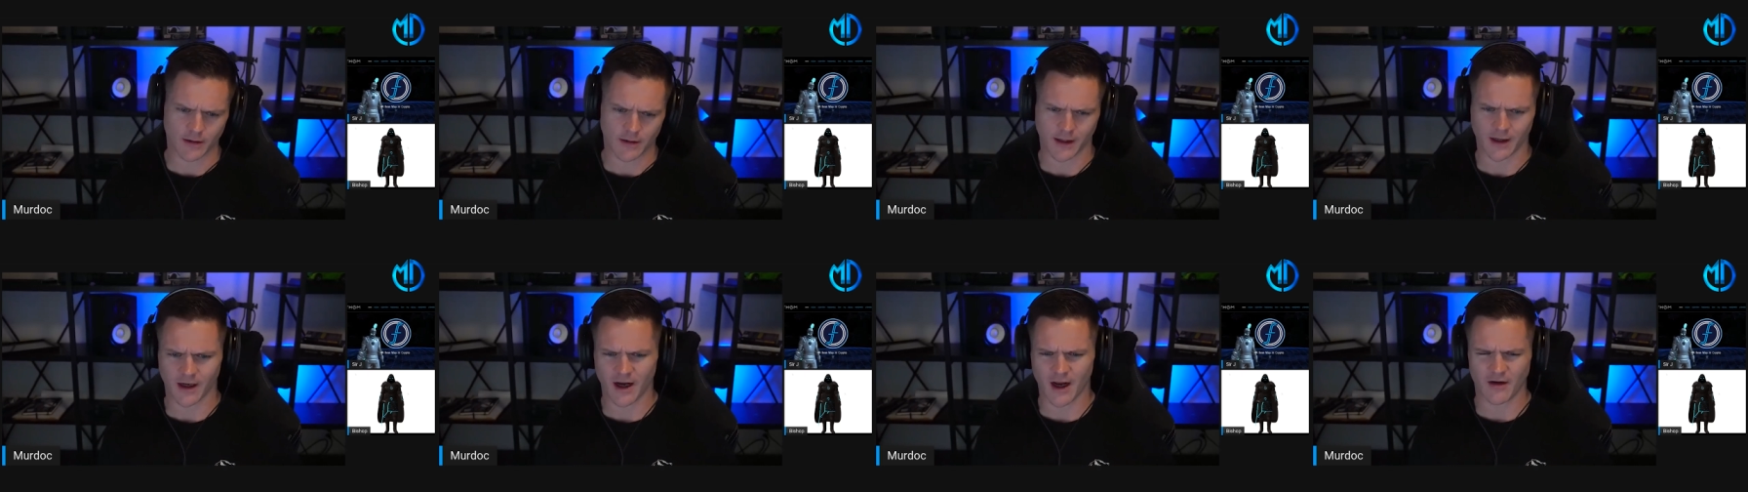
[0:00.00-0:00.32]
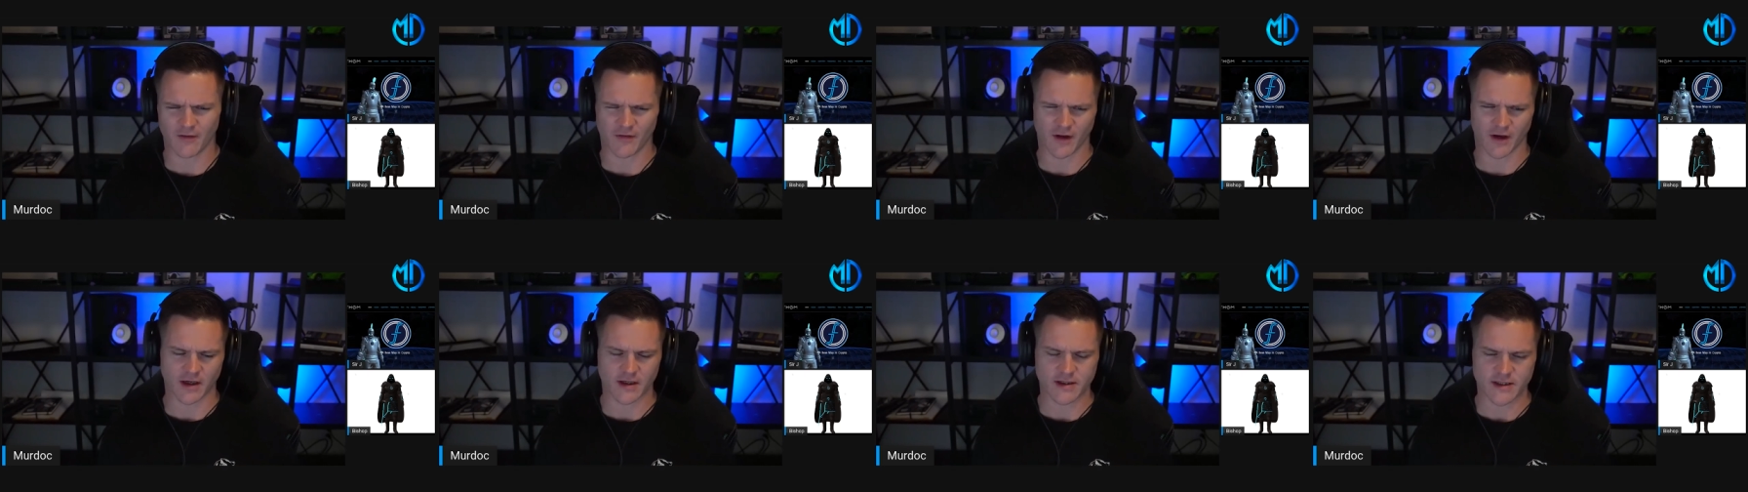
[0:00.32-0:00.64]
like kind of
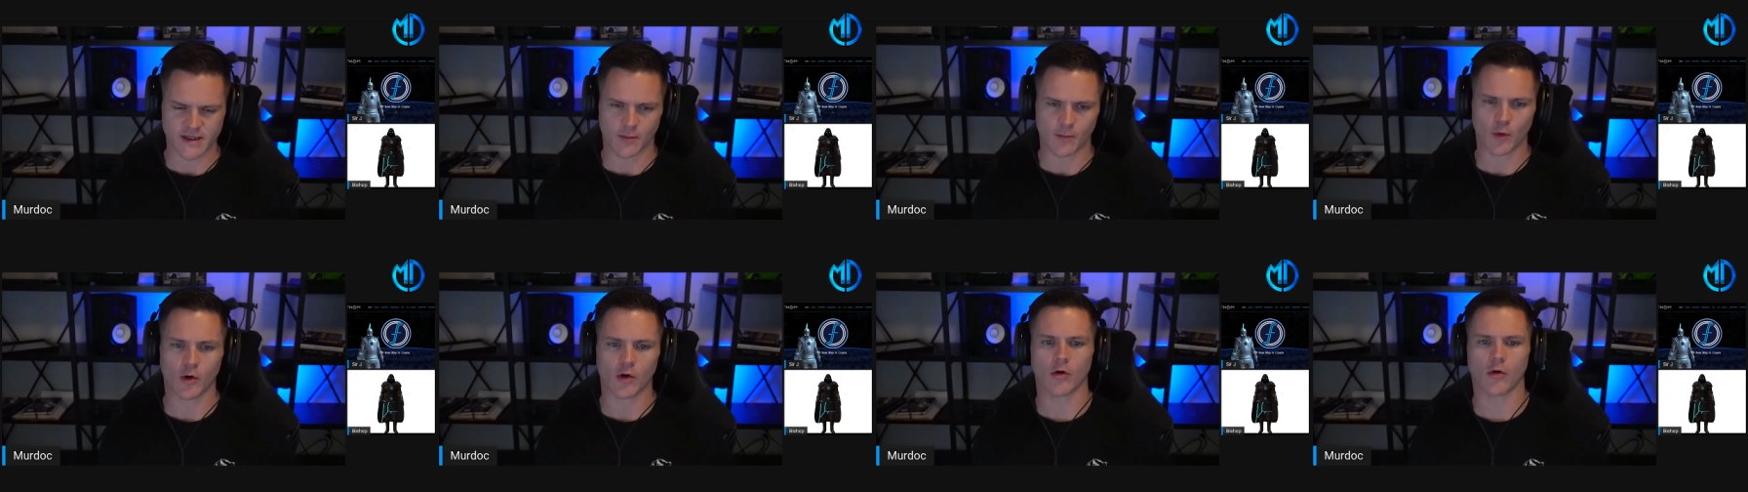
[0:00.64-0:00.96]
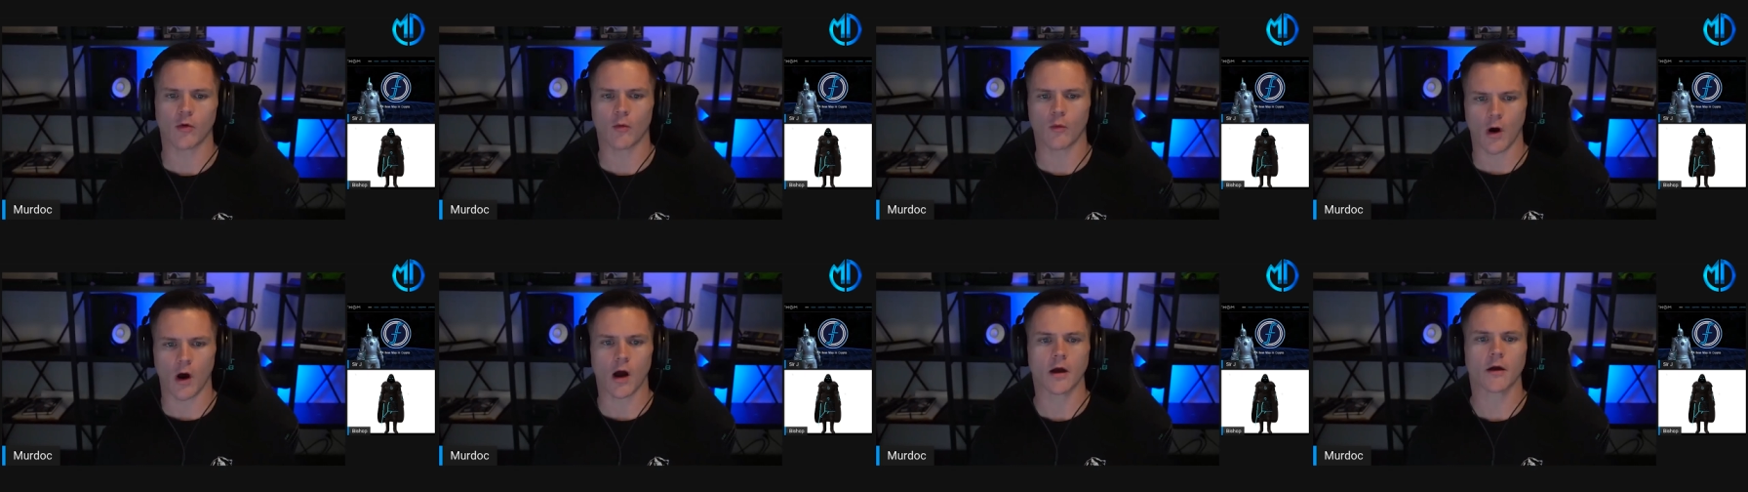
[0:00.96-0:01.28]
like a demo
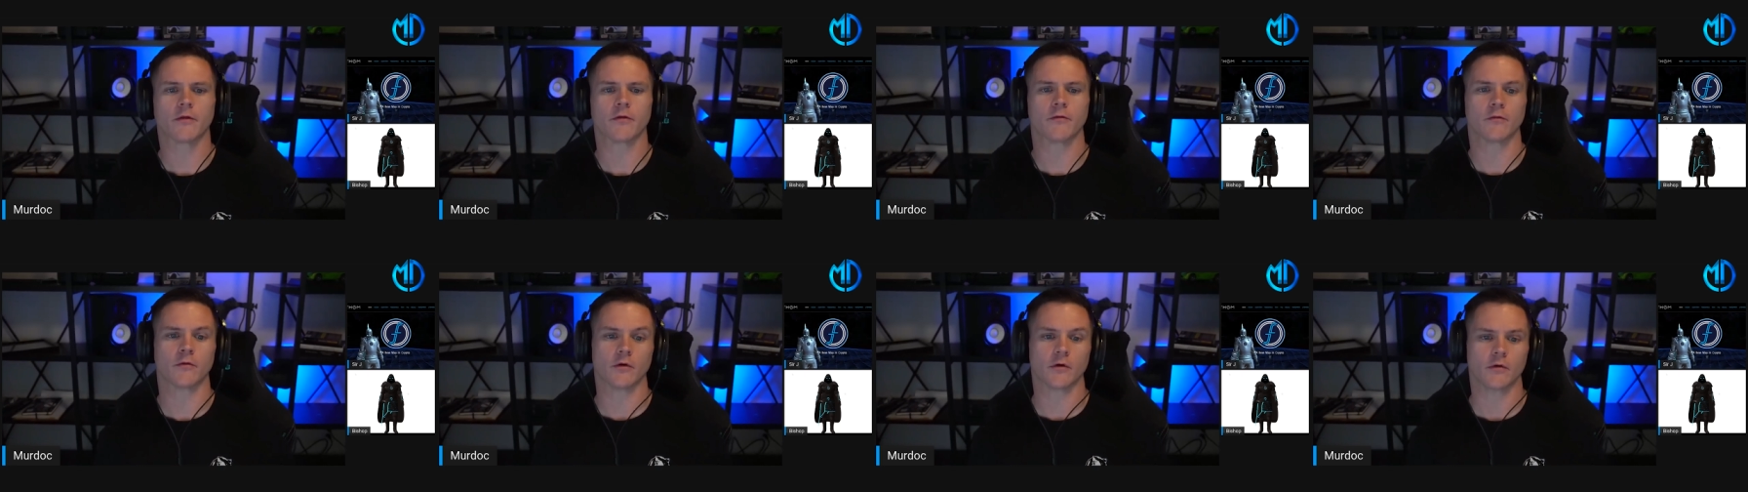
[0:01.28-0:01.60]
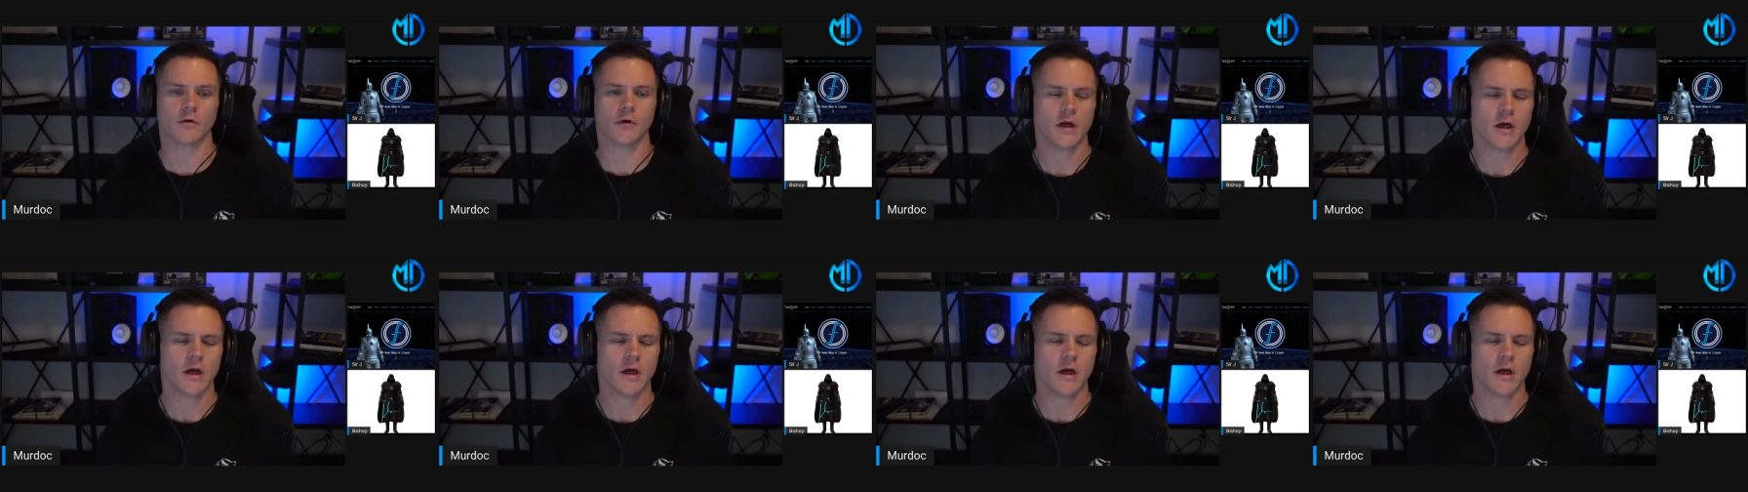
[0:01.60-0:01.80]
or walkthrough